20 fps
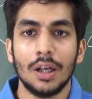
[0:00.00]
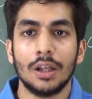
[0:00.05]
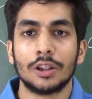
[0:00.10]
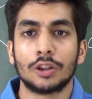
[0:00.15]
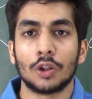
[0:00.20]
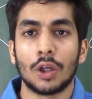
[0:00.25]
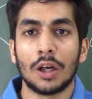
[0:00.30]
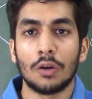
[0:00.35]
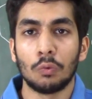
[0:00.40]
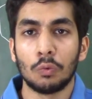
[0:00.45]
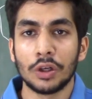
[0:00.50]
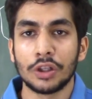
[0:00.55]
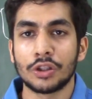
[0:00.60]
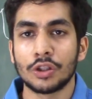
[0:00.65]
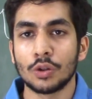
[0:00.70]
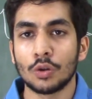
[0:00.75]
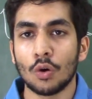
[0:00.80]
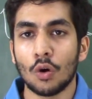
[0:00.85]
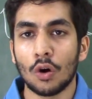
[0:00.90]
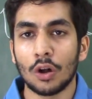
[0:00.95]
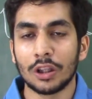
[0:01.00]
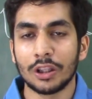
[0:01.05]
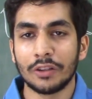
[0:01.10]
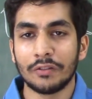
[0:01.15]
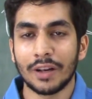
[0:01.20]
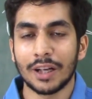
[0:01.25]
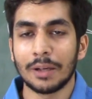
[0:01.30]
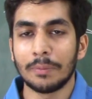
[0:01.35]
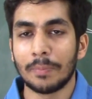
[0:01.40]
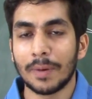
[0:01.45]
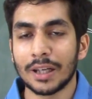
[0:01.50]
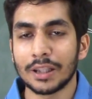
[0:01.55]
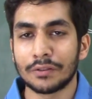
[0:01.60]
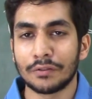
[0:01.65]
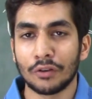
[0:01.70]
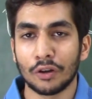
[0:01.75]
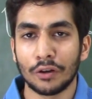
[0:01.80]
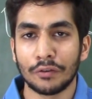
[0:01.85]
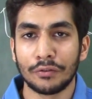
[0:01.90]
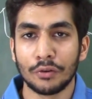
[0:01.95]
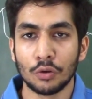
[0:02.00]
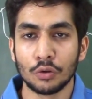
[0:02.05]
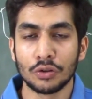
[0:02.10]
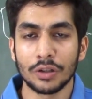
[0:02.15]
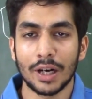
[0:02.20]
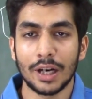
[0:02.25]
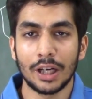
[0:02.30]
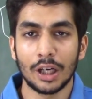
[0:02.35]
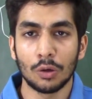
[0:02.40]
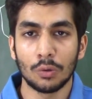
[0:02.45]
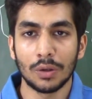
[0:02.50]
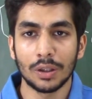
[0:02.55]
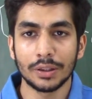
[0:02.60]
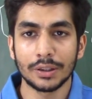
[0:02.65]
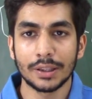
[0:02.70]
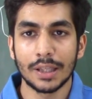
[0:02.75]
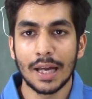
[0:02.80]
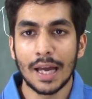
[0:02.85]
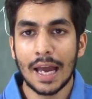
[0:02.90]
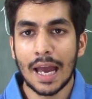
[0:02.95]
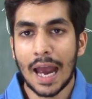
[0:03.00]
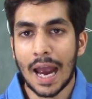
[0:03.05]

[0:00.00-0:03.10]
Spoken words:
So I wish you all the very best for your future endeavors,